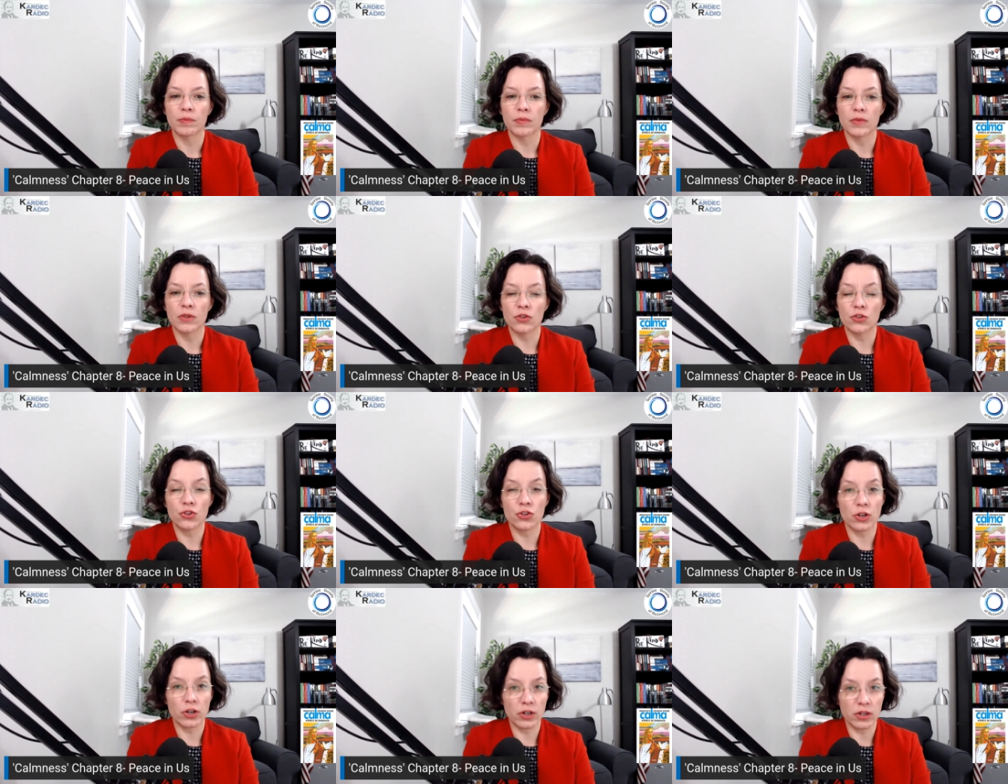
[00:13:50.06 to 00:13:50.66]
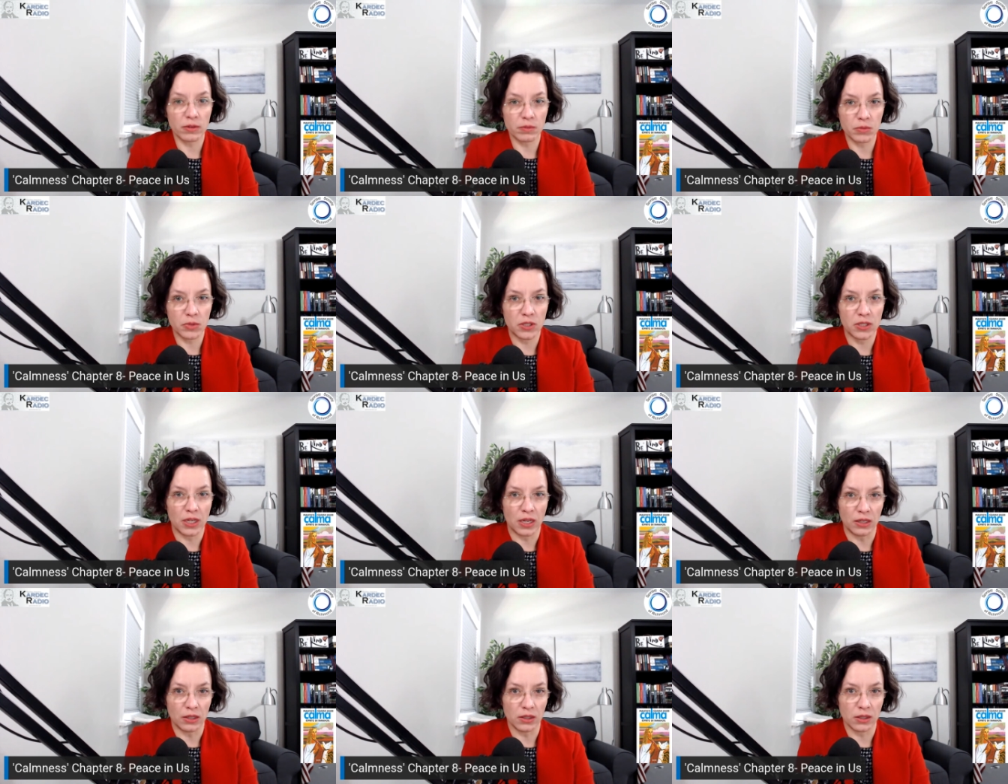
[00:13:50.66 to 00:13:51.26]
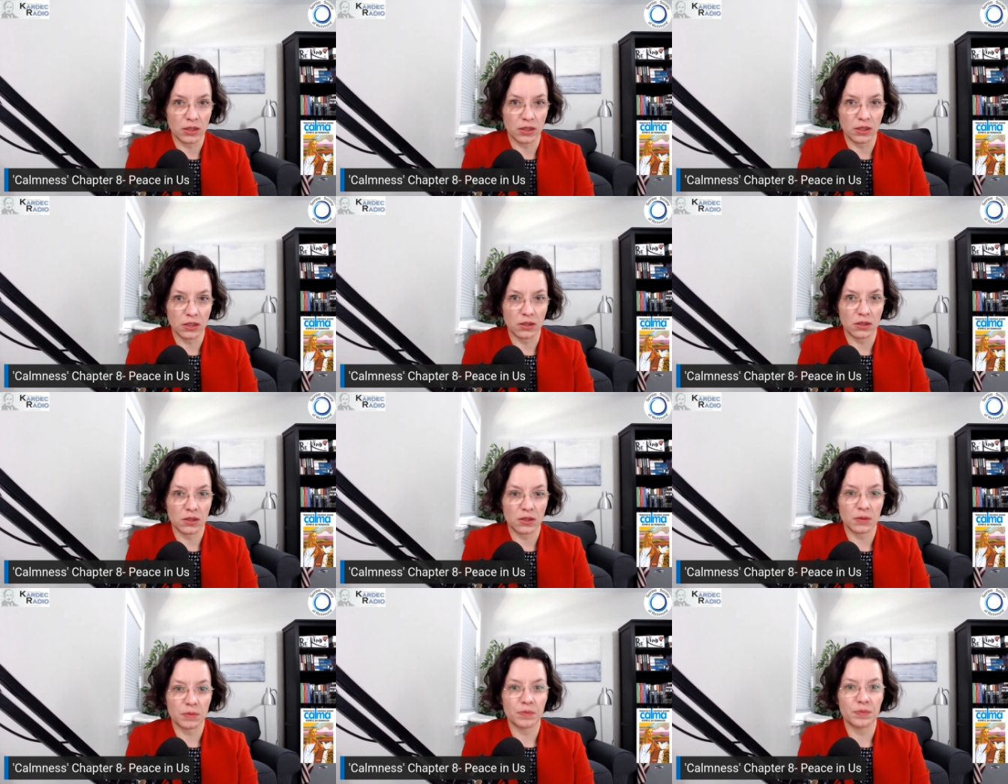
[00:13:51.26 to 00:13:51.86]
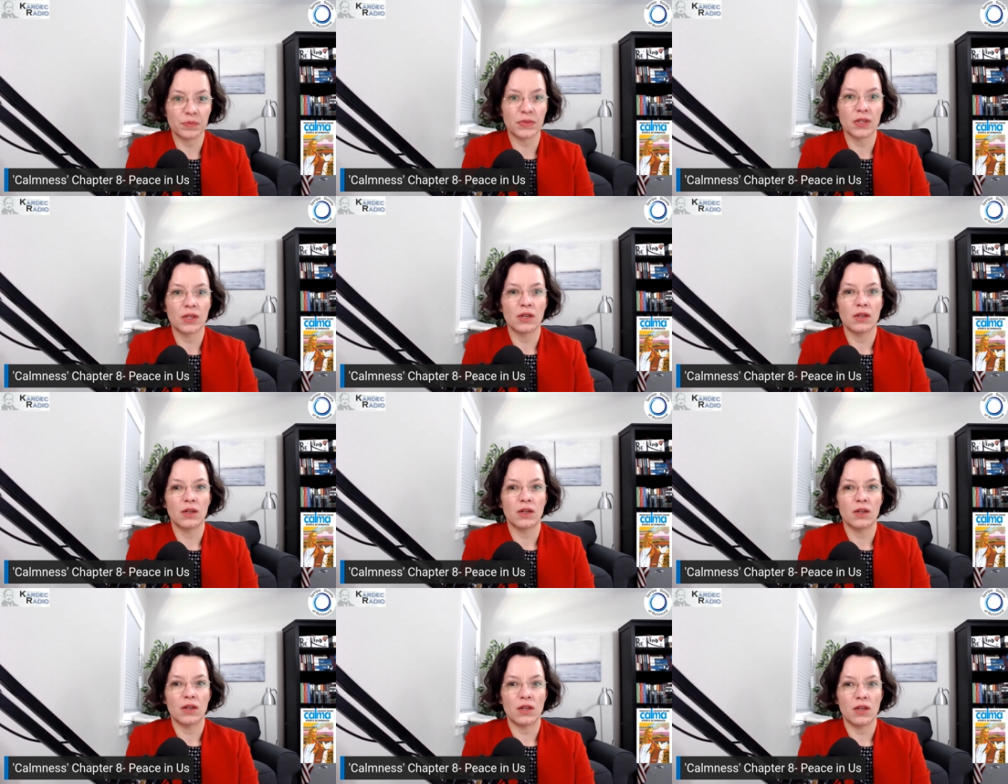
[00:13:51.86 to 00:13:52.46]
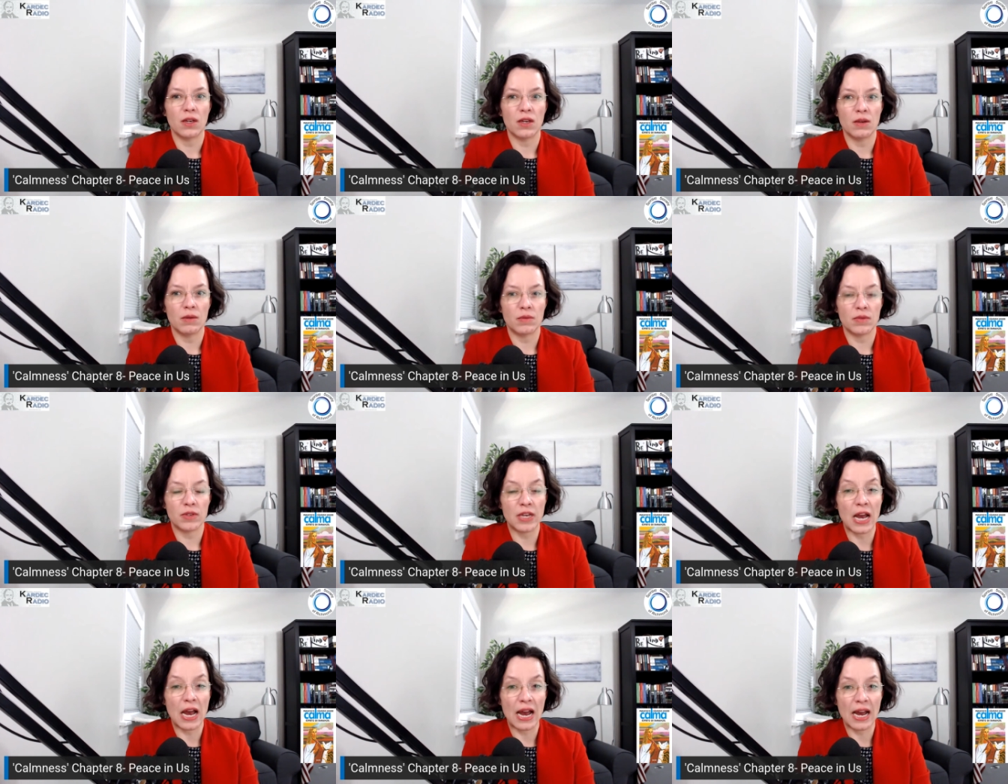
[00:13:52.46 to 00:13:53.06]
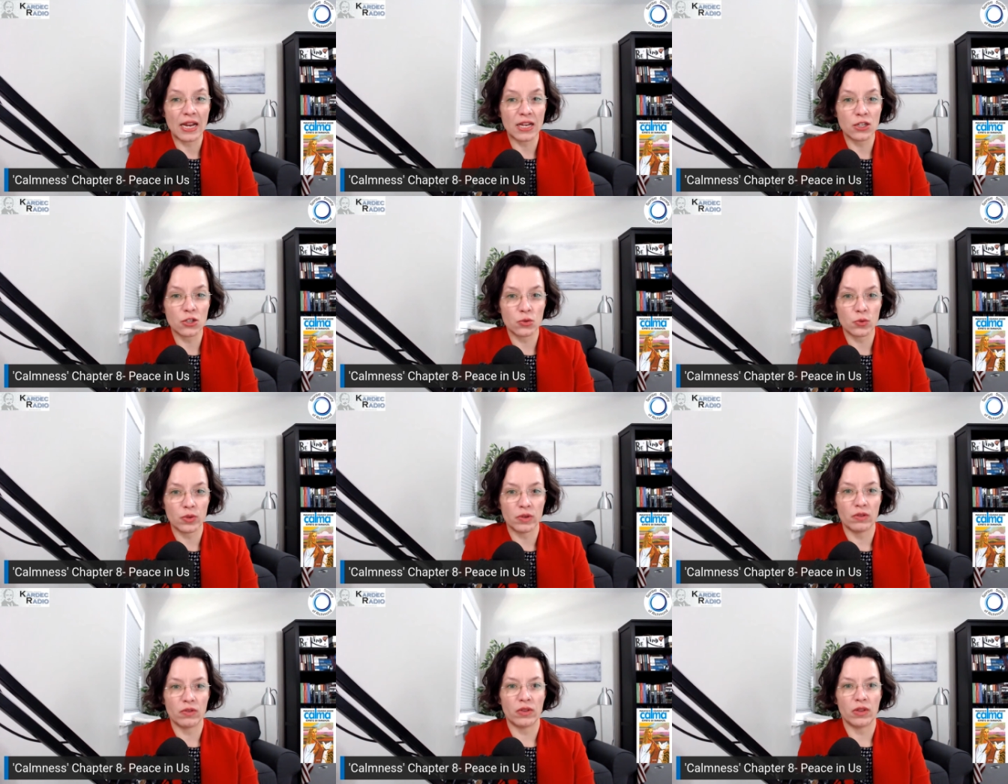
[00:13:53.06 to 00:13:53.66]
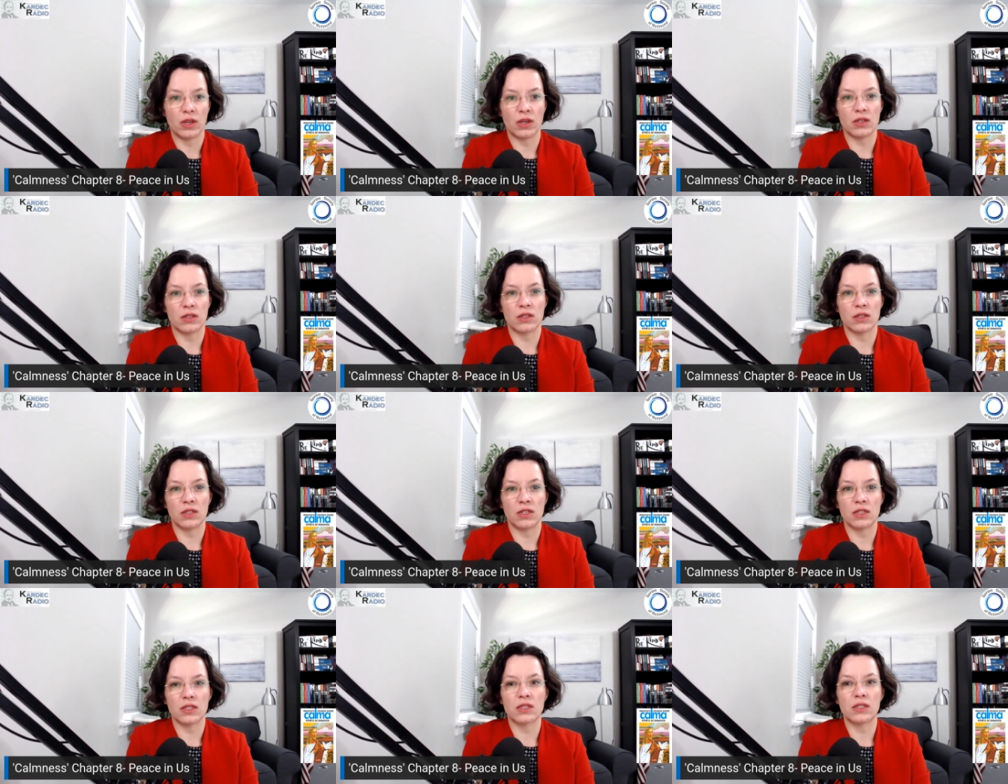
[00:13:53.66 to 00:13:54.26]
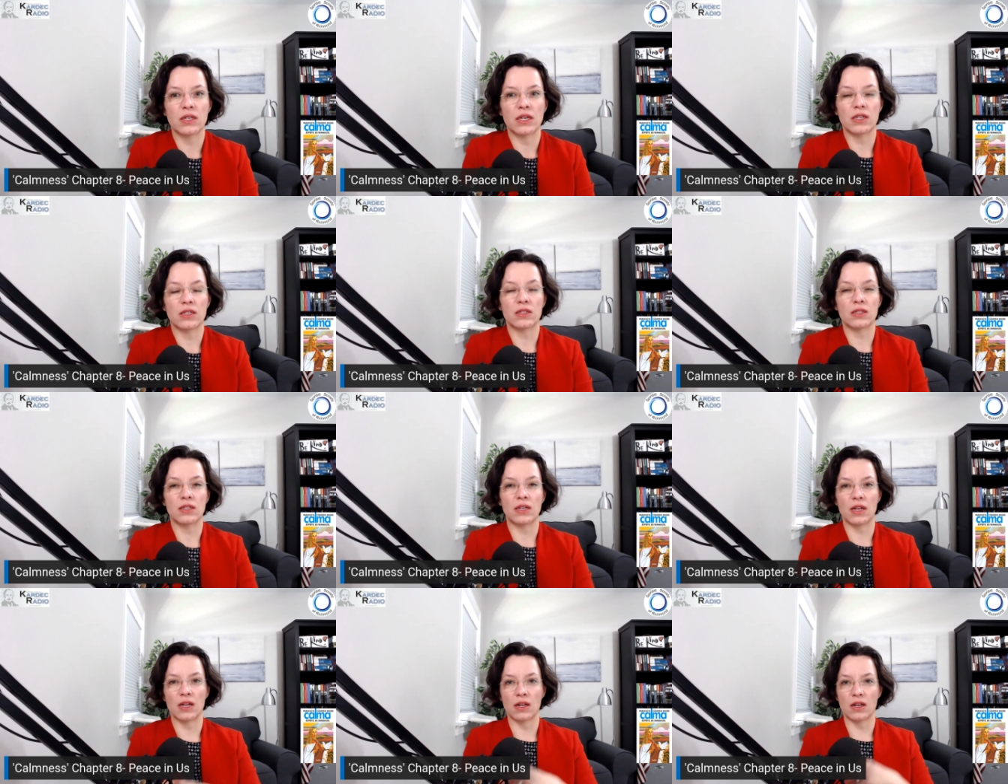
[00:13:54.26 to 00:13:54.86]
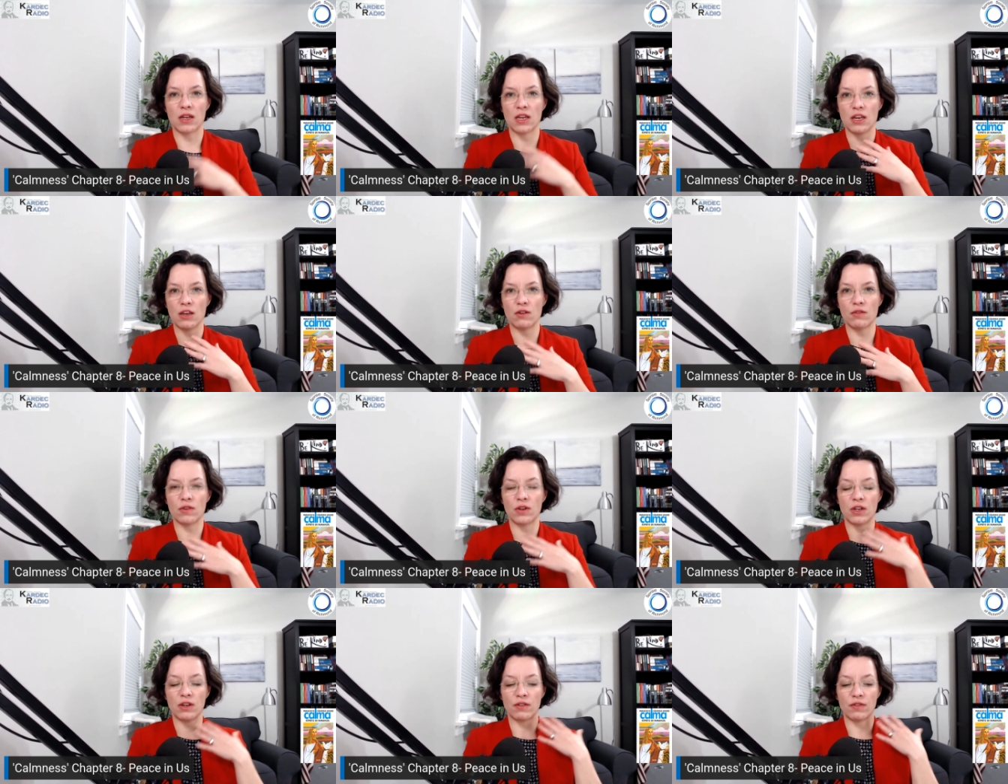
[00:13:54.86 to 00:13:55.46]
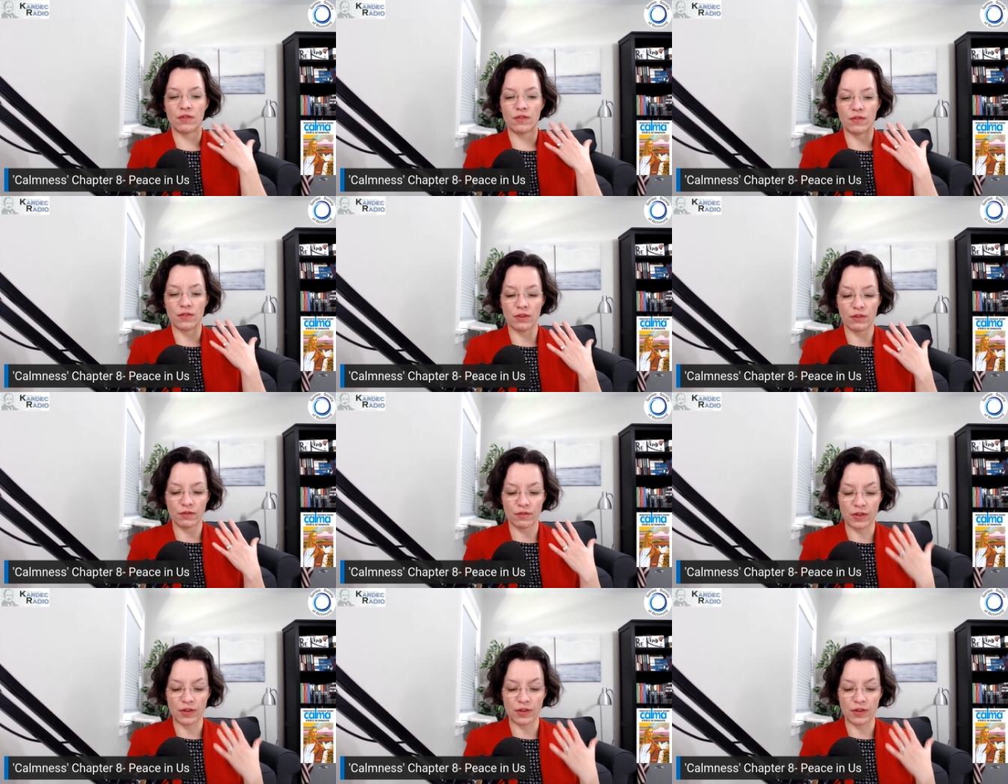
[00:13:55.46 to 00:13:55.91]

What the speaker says: circumstances. It ties with this in the sense that even if